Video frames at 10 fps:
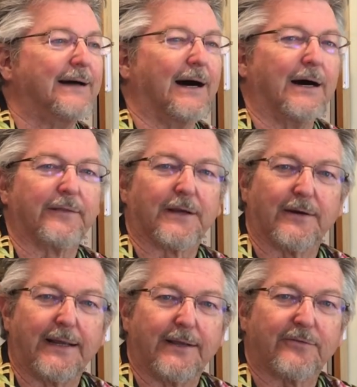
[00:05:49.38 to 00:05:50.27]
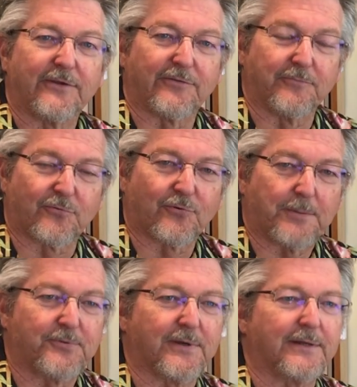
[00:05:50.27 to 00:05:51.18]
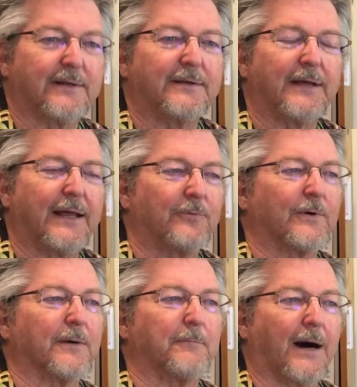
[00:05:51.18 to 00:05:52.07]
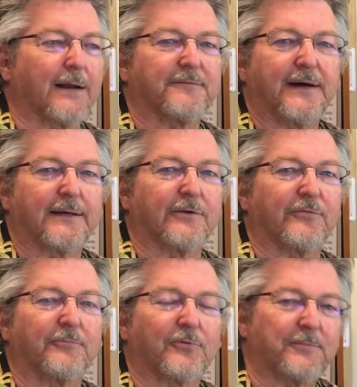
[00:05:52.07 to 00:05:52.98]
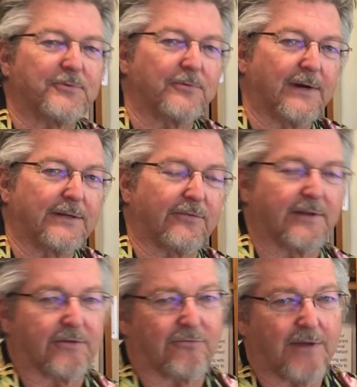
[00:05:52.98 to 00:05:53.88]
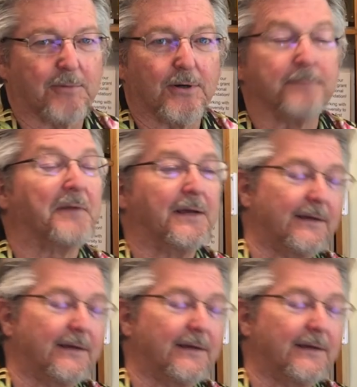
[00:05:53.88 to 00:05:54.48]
There is a subscription, and we're modifying our subscription rates this summer.